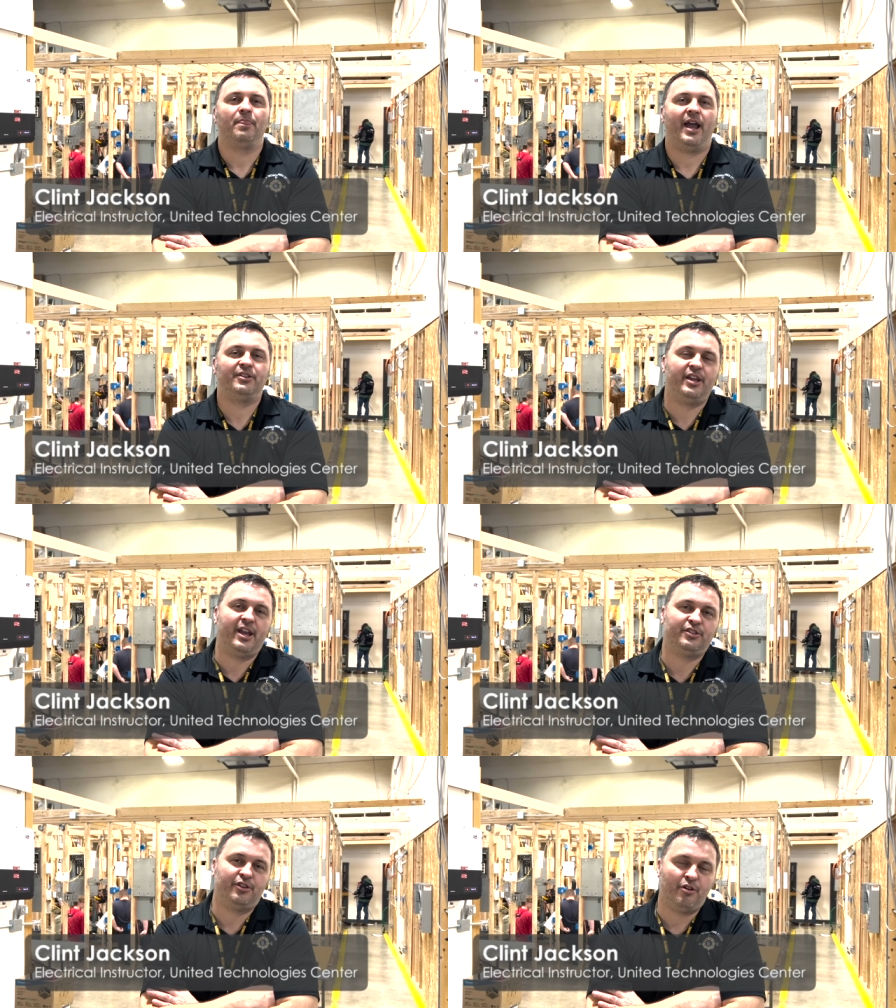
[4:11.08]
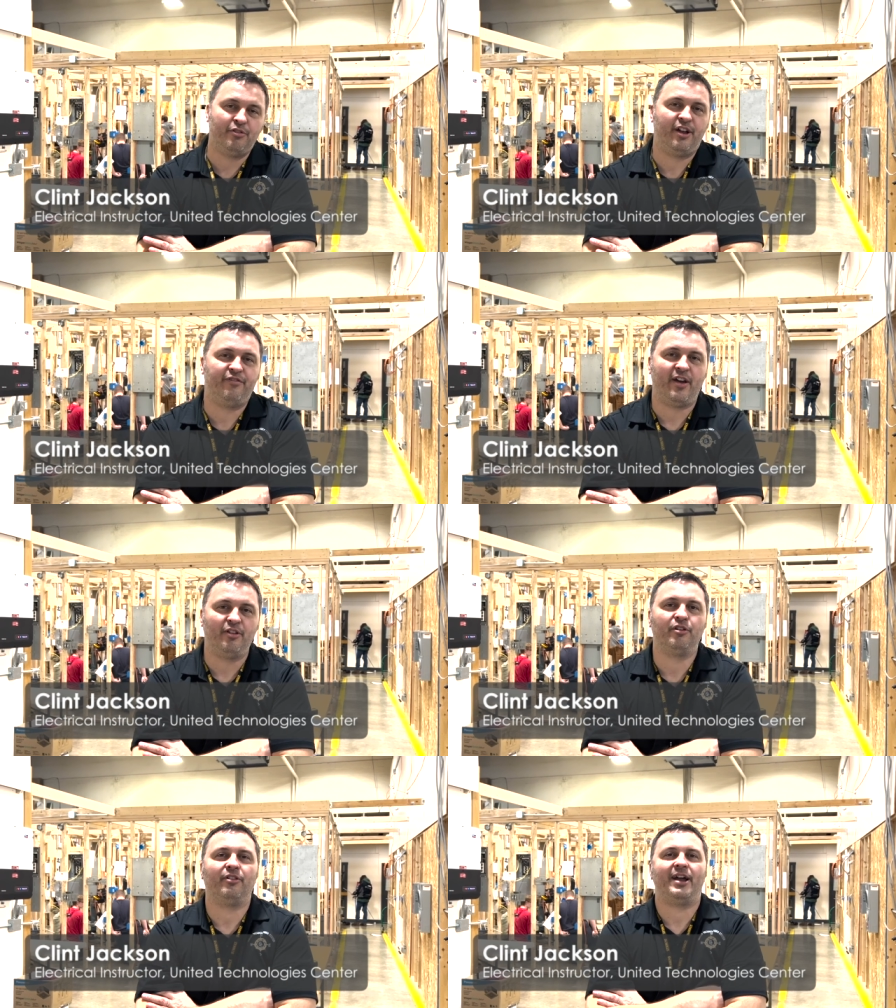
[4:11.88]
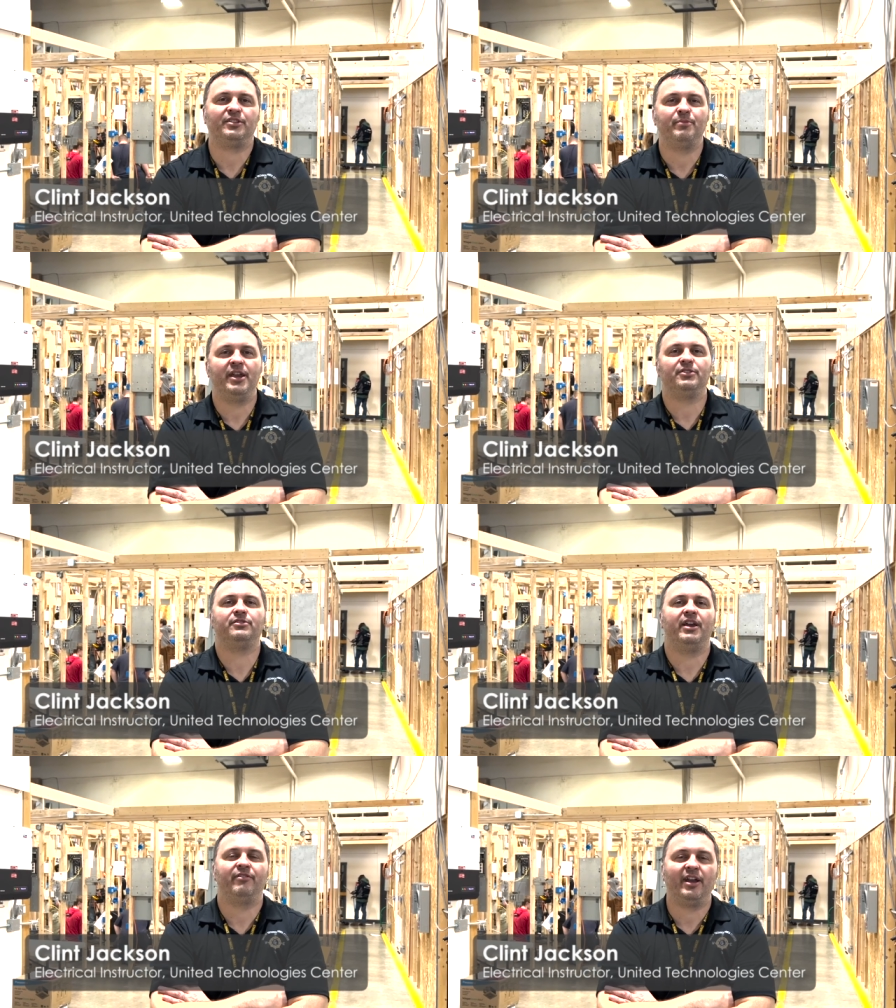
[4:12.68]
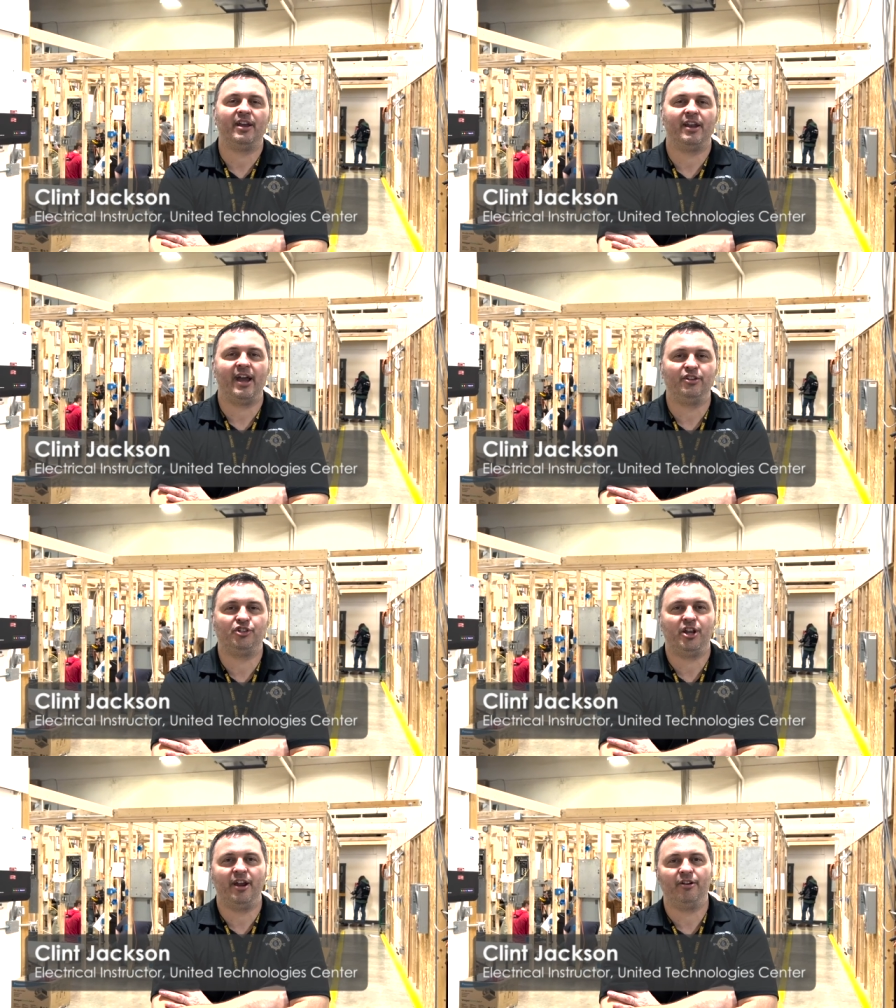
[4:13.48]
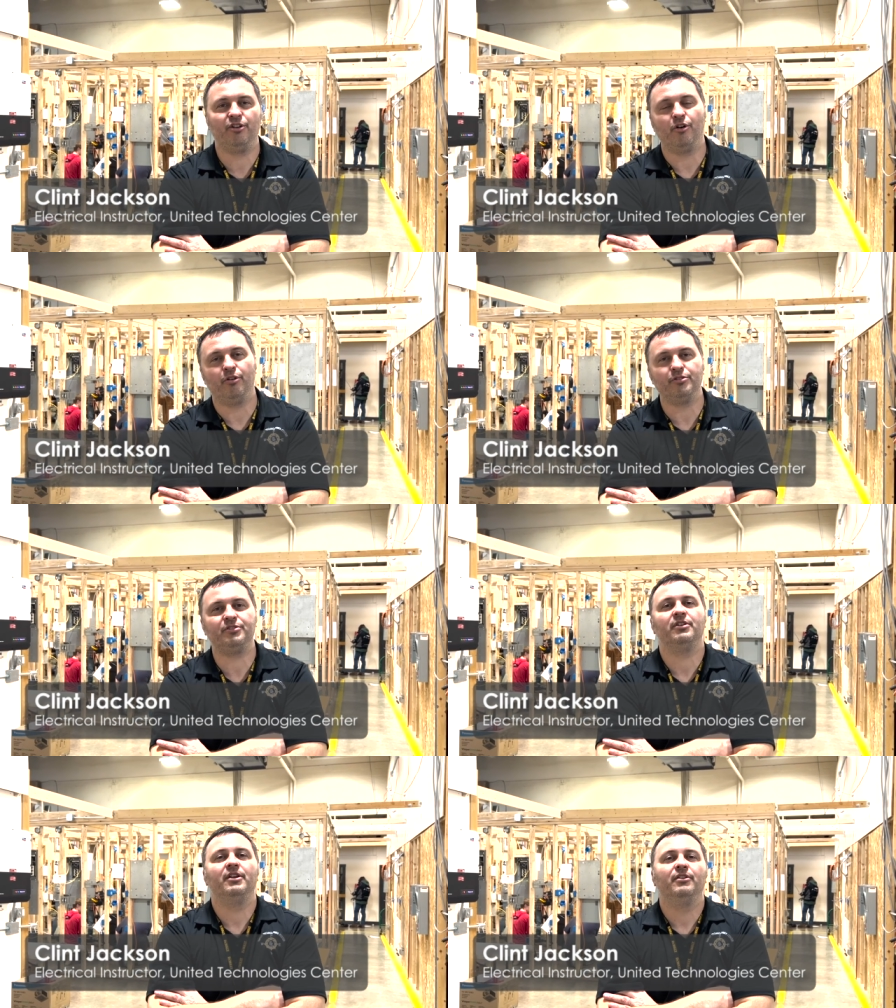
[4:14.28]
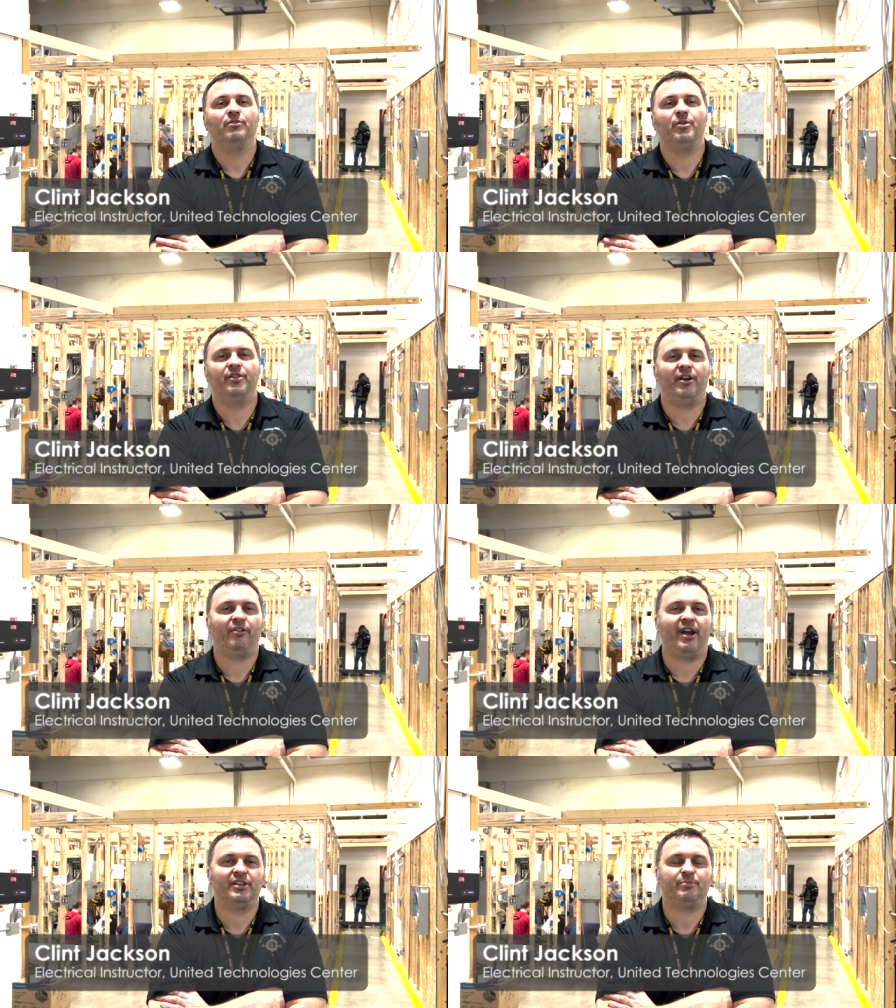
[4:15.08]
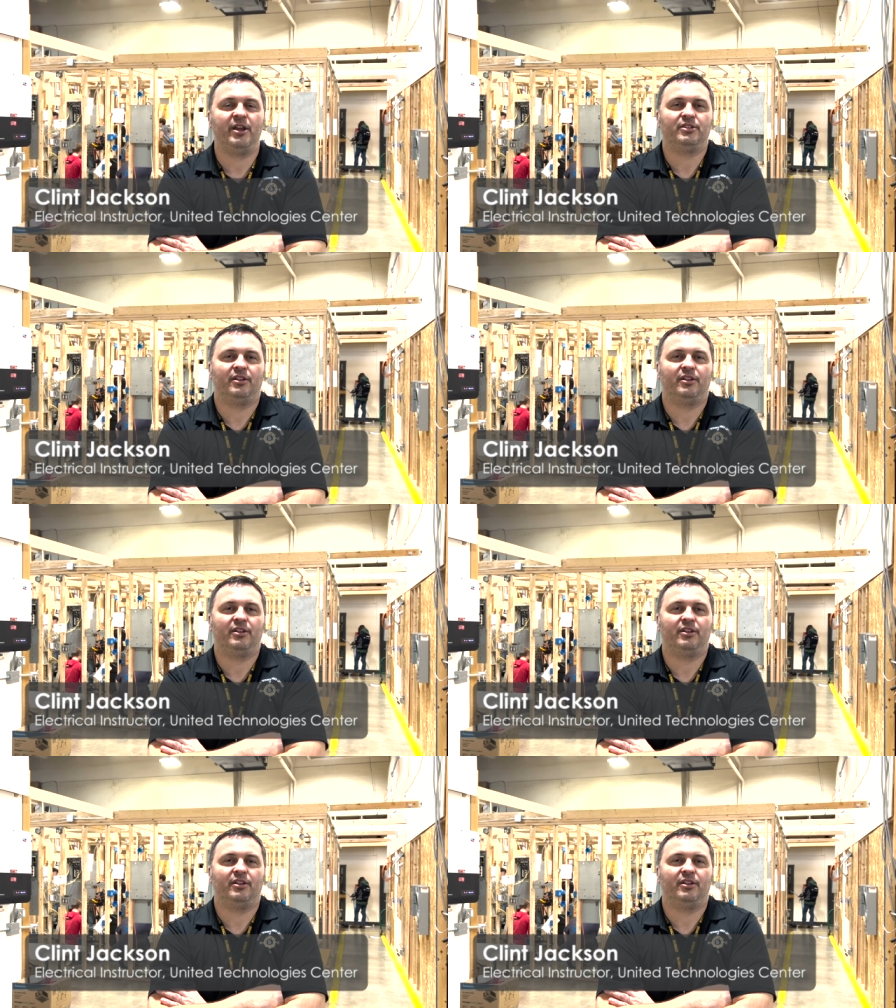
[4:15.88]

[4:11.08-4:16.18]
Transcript: As they get to know their fellow classmates, they recognize shared goals with their classmates.